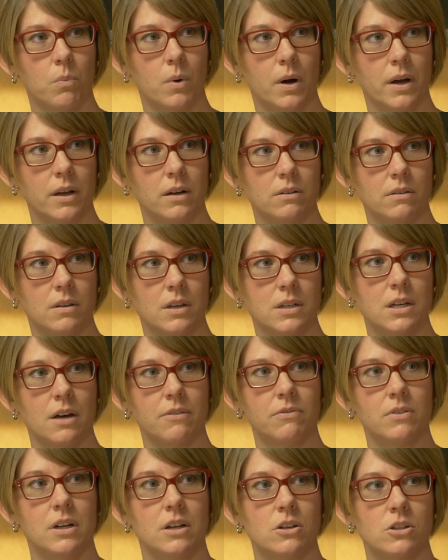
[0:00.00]
what the
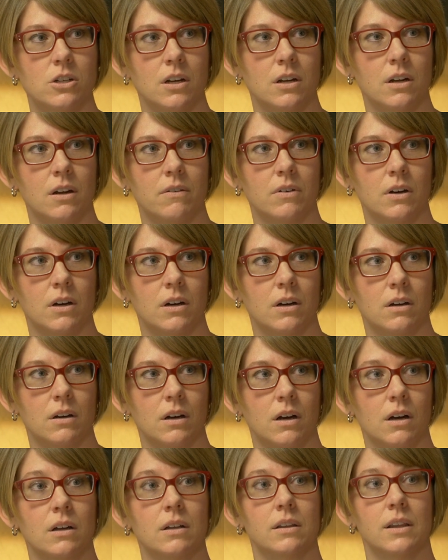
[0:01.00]
definition of
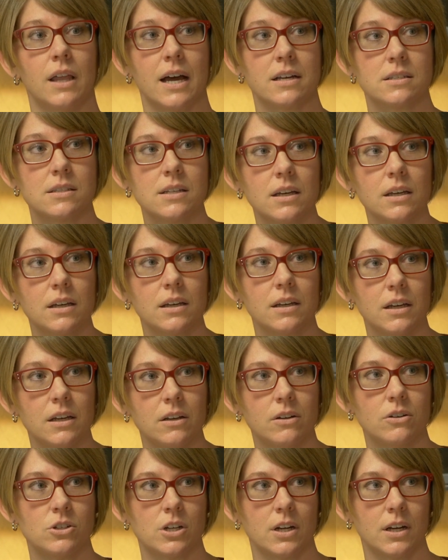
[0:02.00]
a classic
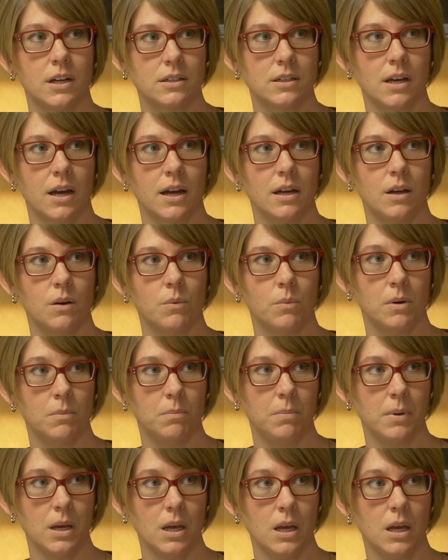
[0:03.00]
ketogenic diet would
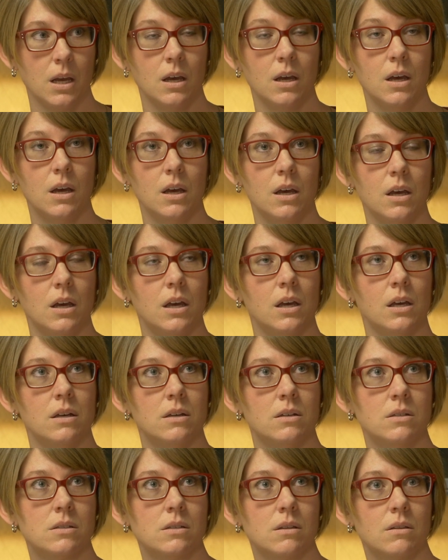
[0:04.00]
be
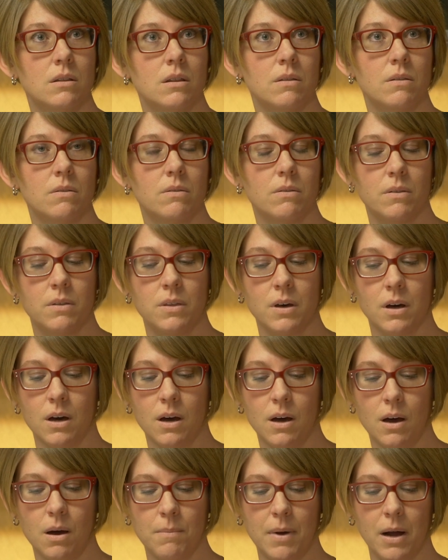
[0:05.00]
is
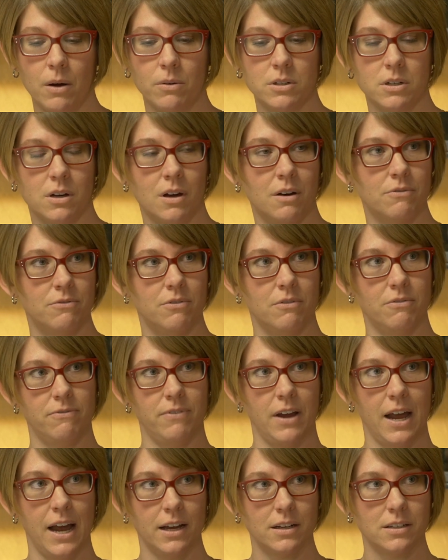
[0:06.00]
the amount of
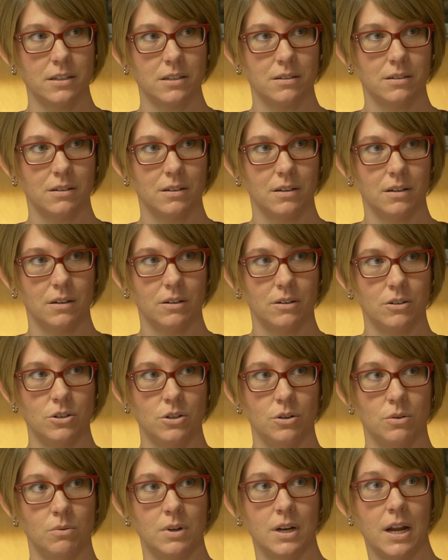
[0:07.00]
fat
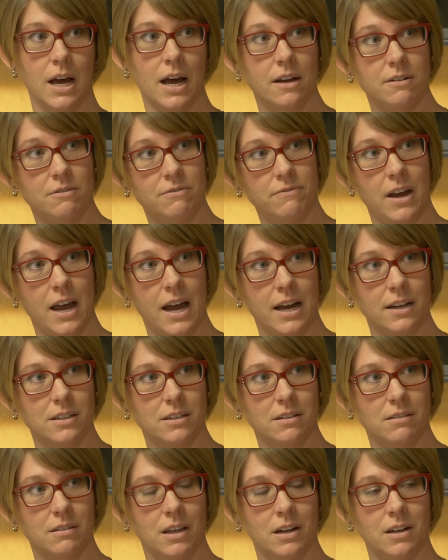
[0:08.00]
to
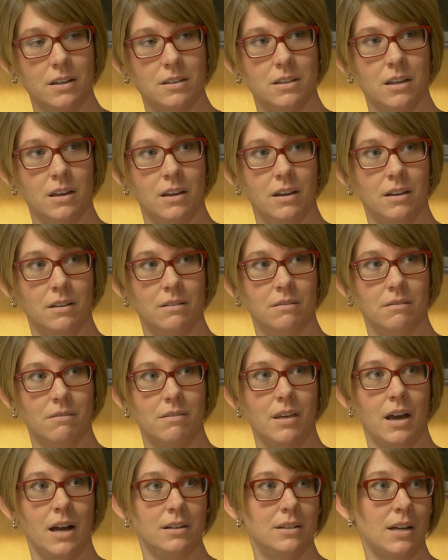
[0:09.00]
non-fat that is in
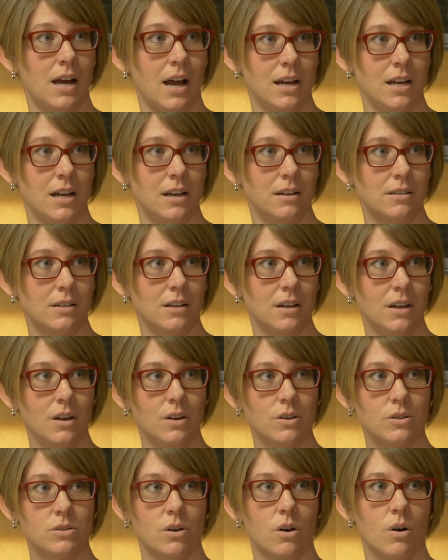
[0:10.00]
that diet.
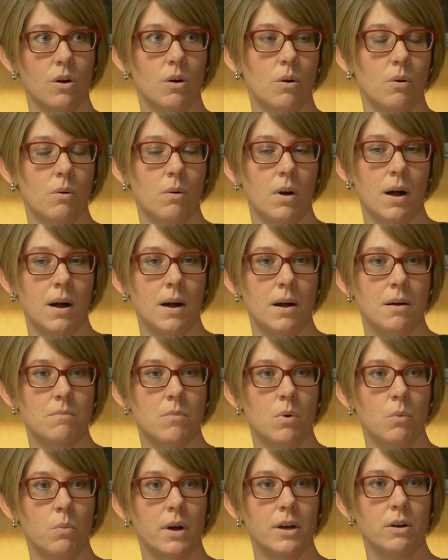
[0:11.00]
So
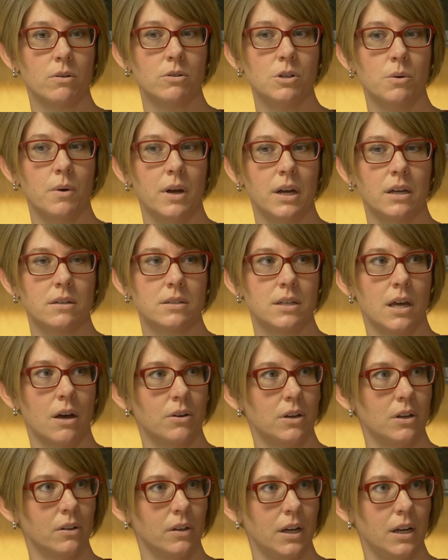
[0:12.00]
what you're doing is
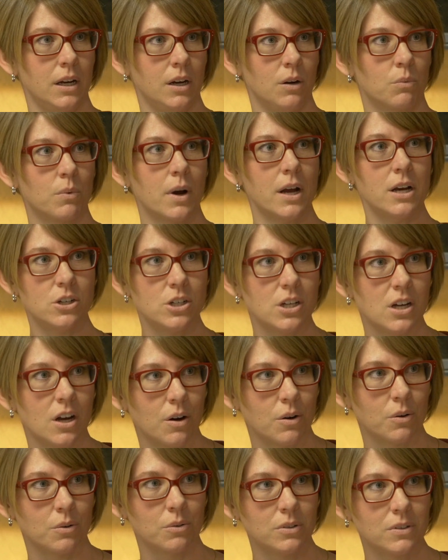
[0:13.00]
calculating
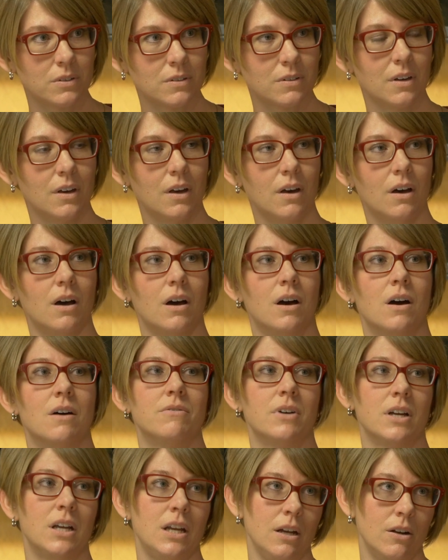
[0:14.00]
ratios
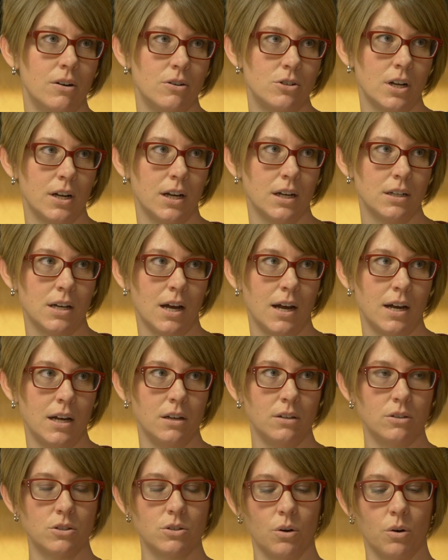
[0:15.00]
of a ketogenic
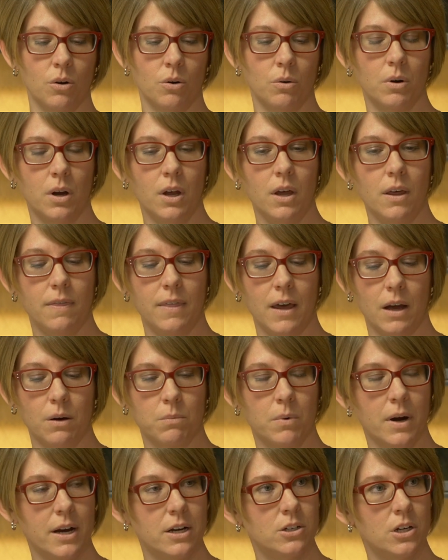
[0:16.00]
diet. So that
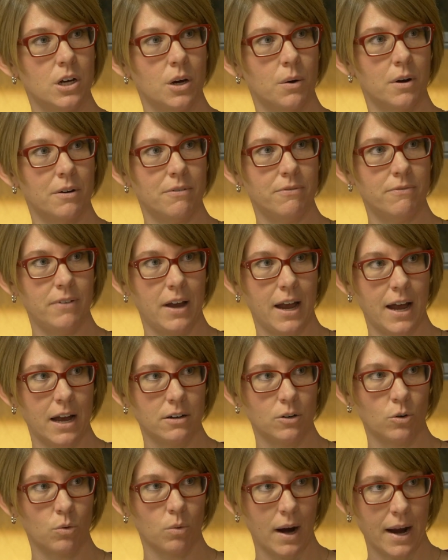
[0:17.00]
ratio of
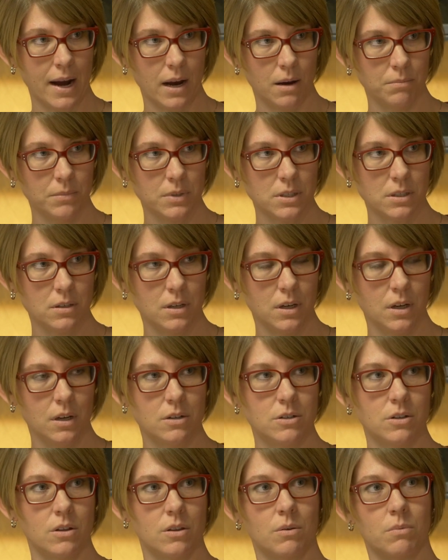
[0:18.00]
fat grams
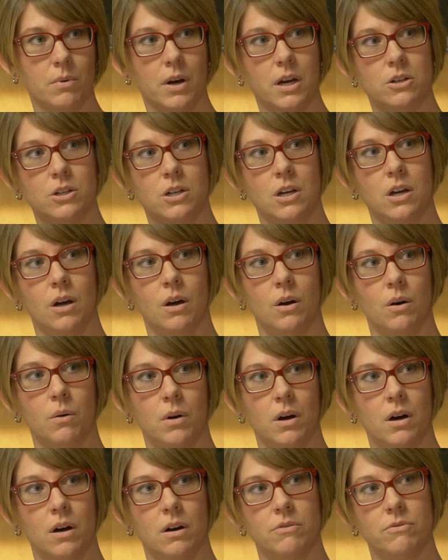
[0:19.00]
to the ratio
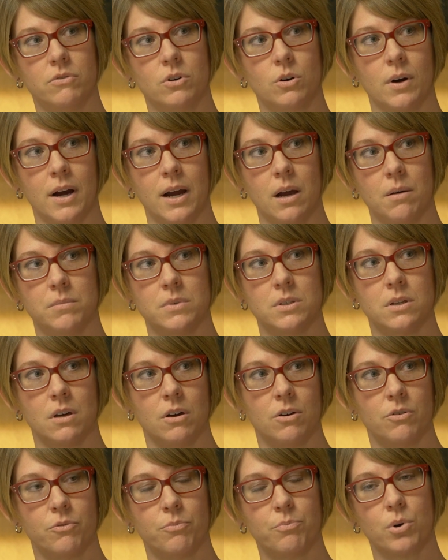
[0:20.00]
of grams
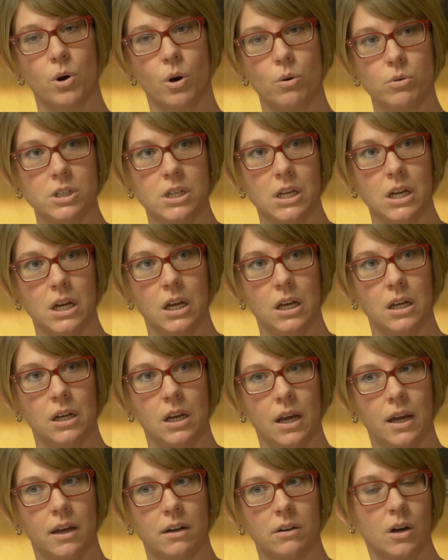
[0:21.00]
of protein
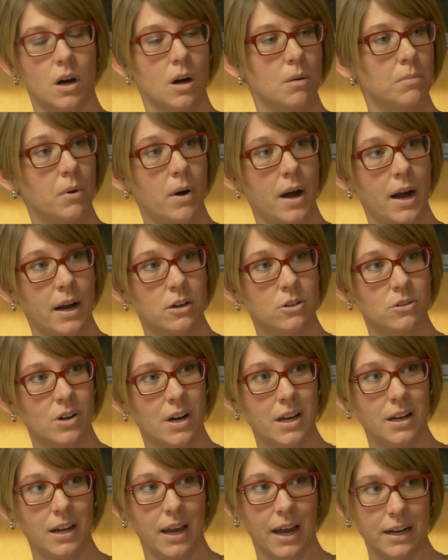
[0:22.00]
and
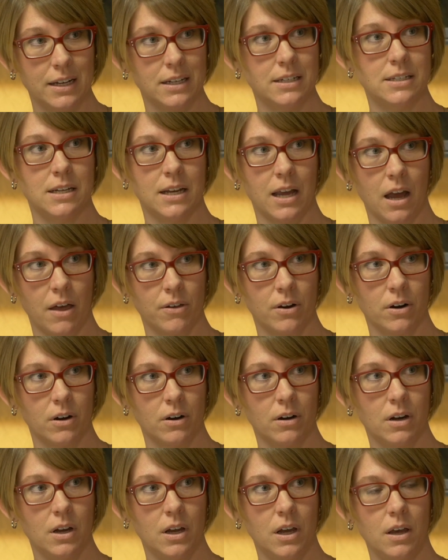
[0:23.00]
carbohydrate added
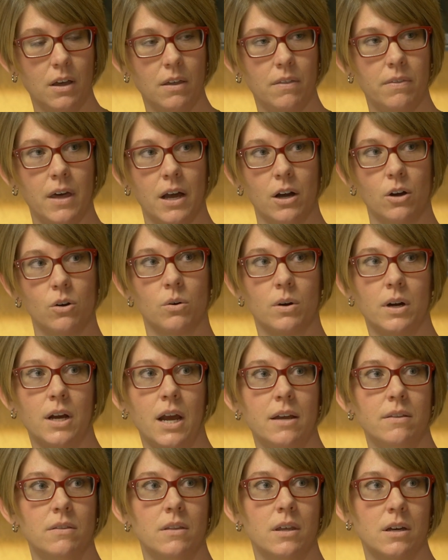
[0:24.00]
together that
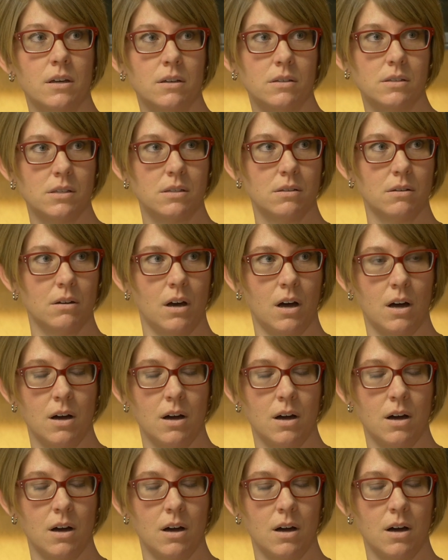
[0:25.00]
create this